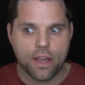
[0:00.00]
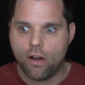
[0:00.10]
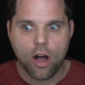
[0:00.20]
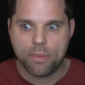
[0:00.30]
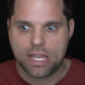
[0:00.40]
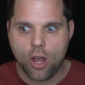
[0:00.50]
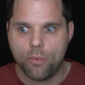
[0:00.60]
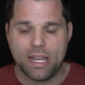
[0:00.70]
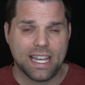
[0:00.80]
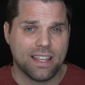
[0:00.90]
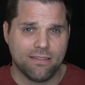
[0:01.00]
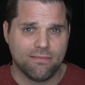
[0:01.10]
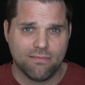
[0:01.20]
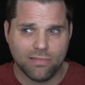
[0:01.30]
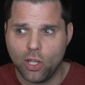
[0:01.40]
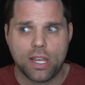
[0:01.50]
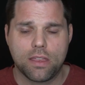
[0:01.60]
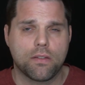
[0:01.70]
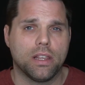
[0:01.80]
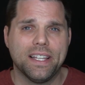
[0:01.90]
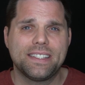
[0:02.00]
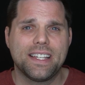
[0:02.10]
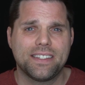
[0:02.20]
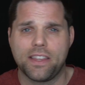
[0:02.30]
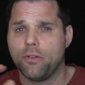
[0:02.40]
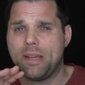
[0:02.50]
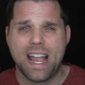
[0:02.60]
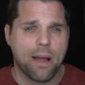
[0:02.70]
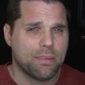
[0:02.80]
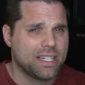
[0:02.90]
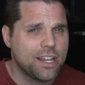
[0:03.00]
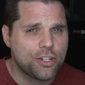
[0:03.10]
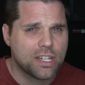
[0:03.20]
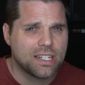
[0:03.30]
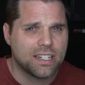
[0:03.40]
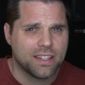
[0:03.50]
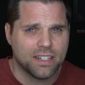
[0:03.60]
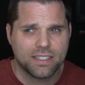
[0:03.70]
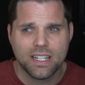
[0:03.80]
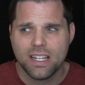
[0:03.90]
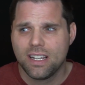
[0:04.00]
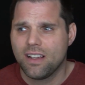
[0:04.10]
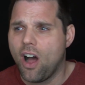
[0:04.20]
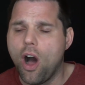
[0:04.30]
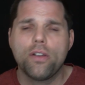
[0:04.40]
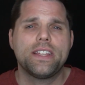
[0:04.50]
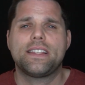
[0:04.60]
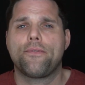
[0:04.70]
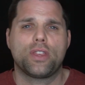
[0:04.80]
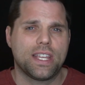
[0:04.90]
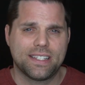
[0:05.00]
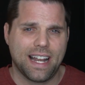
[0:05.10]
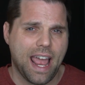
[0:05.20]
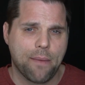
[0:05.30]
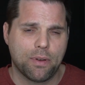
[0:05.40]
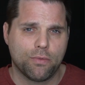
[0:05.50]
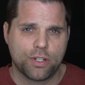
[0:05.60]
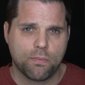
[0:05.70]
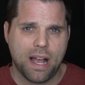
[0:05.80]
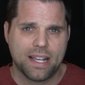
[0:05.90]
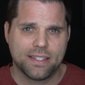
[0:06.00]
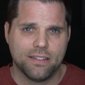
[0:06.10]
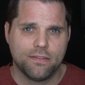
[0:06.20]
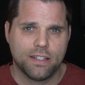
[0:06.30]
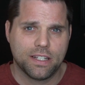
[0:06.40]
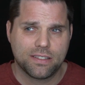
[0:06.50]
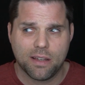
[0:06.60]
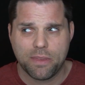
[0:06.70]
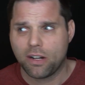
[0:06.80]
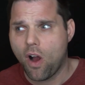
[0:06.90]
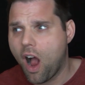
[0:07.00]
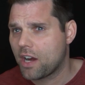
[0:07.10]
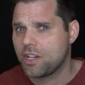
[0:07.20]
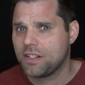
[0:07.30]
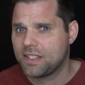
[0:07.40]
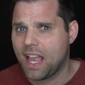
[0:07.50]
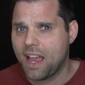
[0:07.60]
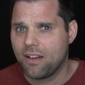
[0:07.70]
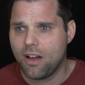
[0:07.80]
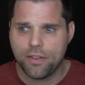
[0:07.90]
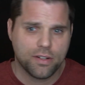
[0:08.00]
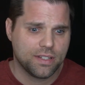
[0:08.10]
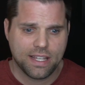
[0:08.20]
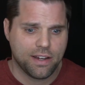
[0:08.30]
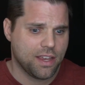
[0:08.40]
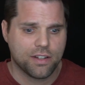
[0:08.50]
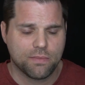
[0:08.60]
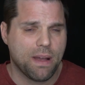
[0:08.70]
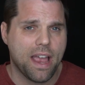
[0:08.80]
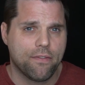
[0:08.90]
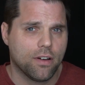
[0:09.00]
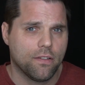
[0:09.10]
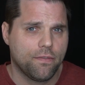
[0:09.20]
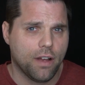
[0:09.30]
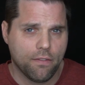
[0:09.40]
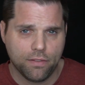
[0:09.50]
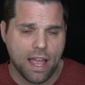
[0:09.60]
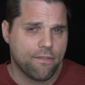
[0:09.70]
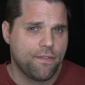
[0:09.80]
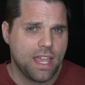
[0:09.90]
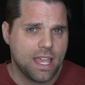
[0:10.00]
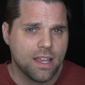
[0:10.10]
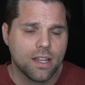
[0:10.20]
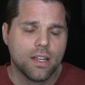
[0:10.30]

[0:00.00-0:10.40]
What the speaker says: they'll all be coming and looking through the listings, and there will be competition, and there's all these different things that happen which are positive. And there's some that are auction style, others there you can just buy it for a flat fee,